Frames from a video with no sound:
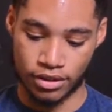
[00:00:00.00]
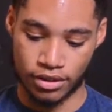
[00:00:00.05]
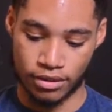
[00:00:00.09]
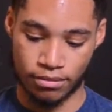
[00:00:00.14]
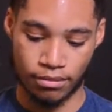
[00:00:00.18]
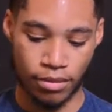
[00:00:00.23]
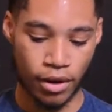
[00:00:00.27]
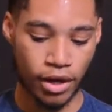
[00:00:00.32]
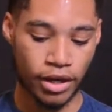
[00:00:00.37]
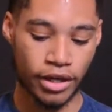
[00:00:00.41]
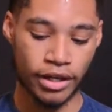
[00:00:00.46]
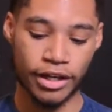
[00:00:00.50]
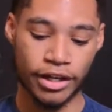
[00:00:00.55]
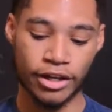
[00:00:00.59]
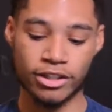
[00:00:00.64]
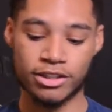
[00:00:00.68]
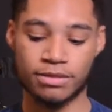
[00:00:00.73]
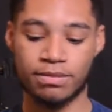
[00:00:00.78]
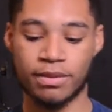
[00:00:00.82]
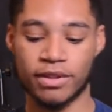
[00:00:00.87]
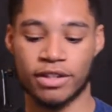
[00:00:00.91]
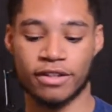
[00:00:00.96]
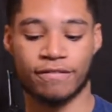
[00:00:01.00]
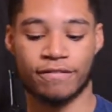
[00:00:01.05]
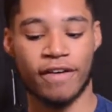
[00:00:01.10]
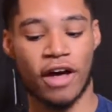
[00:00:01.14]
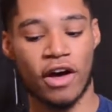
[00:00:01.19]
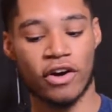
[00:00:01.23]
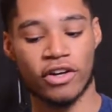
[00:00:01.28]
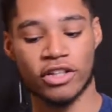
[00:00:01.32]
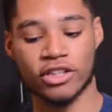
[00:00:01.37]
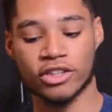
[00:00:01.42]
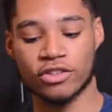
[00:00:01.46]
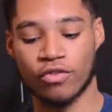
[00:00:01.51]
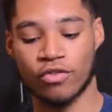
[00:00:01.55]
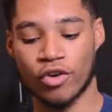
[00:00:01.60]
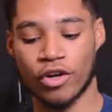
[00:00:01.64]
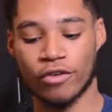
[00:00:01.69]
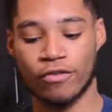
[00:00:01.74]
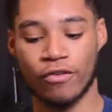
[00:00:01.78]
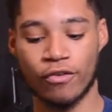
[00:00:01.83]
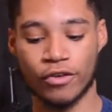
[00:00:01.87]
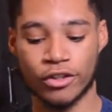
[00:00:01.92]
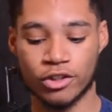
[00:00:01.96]
Buccaneers beat the Falcons
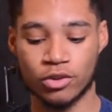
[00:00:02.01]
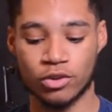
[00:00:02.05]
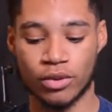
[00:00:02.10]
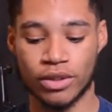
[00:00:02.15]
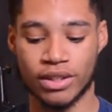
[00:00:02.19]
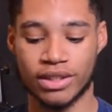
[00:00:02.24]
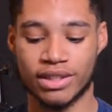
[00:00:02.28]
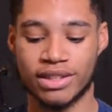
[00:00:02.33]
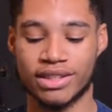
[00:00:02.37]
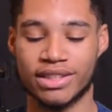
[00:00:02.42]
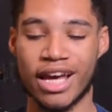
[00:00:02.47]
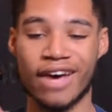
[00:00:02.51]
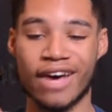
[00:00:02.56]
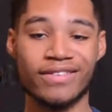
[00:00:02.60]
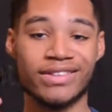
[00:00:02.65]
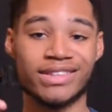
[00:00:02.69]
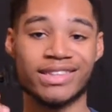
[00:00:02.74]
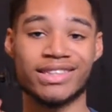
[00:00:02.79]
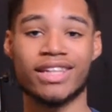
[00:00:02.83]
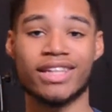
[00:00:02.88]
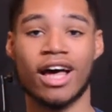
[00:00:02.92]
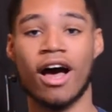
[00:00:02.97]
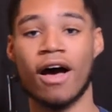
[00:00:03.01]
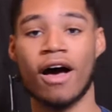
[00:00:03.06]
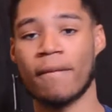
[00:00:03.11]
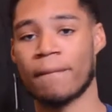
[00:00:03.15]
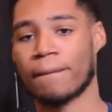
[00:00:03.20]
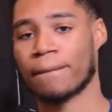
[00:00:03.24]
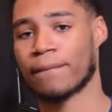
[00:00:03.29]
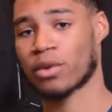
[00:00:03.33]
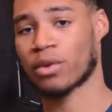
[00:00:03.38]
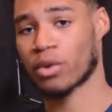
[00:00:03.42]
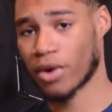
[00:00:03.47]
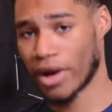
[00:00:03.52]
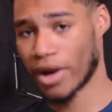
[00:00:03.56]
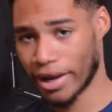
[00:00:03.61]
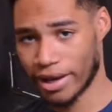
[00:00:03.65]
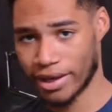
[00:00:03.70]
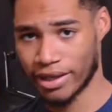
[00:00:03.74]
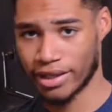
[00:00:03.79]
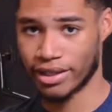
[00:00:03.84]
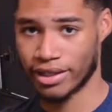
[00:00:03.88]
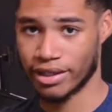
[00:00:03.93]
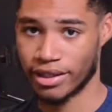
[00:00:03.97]
44-27. Tom
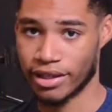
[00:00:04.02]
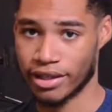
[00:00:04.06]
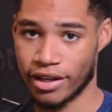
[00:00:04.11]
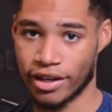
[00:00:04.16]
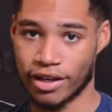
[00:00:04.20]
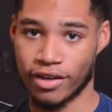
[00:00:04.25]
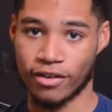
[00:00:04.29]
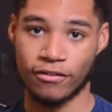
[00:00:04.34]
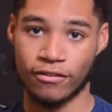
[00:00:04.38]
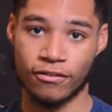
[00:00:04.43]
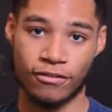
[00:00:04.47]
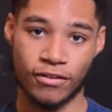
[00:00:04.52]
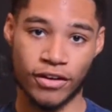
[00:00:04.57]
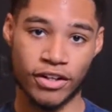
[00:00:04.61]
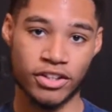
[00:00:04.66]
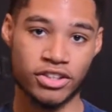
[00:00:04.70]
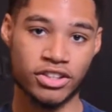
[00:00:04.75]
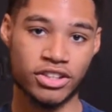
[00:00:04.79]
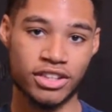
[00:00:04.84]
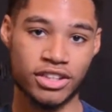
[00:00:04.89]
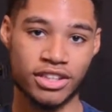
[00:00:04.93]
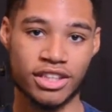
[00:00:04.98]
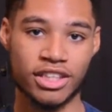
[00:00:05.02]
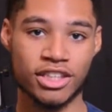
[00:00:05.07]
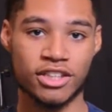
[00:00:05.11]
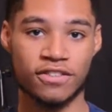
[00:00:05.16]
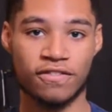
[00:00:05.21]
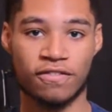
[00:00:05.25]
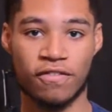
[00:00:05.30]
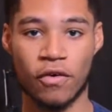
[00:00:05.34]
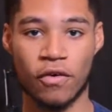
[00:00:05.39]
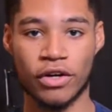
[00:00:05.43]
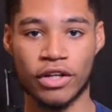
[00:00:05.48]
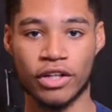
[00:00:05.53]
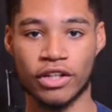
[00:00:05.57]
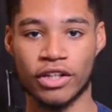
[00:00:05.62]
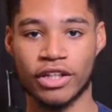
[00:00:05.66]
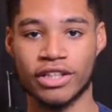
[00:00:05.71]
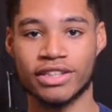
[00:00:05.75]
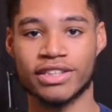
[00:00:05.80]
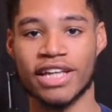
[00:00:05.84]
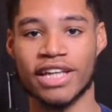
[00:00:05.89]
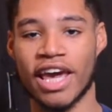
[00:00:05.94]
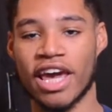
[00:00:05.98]
Brady finishes his
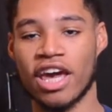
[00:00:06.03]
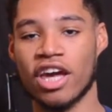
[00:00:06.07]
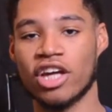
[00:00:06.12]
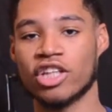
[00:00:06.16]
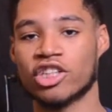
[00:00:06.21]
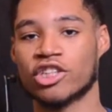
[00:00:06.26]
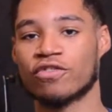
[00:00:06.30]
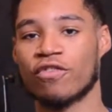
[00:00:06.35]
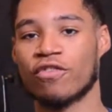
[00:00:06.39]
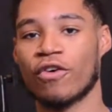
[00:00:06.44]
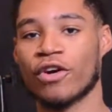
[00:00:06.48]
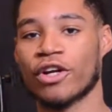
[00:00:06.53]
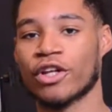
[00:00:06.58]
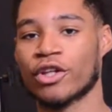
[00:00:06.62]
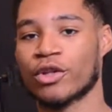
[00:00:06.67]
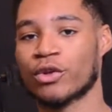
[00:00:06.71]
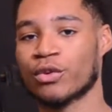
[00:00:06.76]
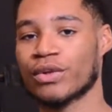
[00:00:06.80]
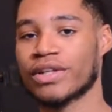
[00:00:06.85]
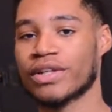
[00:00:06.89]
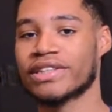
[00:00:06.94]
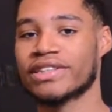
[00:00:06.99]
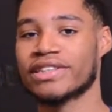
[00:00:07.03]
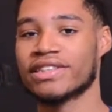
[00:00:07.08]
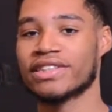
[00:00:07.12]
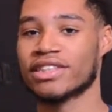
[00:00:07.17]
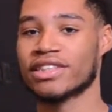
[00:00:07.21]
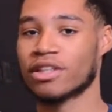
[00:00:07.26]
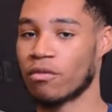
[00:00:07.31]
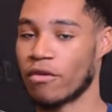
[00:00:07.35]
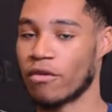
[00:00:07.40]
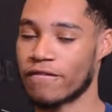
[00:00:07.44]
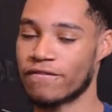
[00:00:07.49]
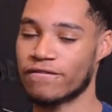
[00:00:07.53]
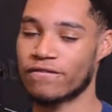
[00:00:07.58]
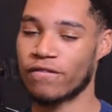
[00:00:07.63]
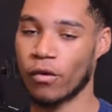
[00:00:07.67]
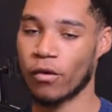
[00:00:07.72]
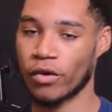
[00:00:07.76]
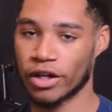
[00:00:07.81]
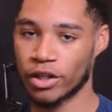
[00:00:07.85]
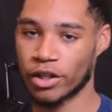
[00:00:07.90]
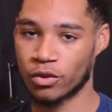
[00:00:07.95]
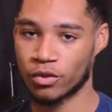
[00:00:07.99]
age 43 season with
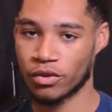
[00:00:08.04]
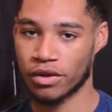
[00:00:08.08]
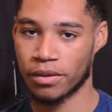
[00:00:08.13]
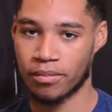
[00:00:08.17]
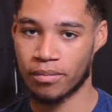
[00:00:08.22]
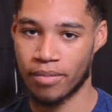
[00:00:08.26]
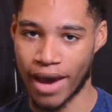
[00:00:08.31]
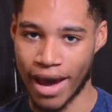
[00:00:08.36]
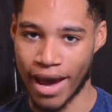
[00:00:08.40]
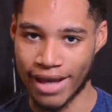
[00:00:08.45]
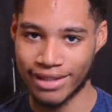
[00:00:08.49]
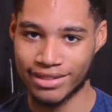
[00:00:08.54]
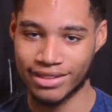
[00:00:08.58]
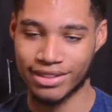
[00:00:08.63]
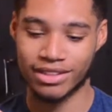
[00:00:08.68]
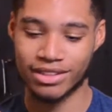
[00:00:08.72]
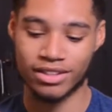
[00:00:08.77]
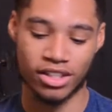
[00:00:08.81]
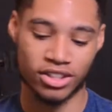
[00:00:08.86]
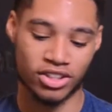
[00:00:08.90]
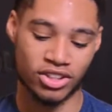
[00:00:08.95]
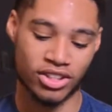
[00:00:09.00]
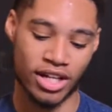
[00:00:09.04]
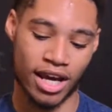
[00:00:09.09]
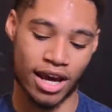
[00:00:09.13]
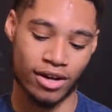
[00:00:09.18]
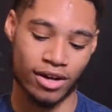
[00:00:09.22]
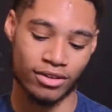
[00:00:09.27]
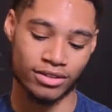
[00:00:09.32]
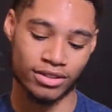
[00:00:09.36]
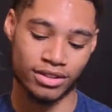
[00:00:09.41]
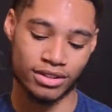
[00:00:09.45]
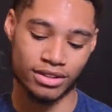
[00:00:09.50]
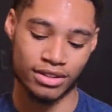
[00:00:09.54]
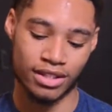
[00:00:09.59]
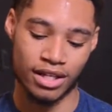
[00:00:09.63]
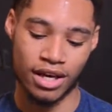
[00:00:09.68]
43 passing touchdowns.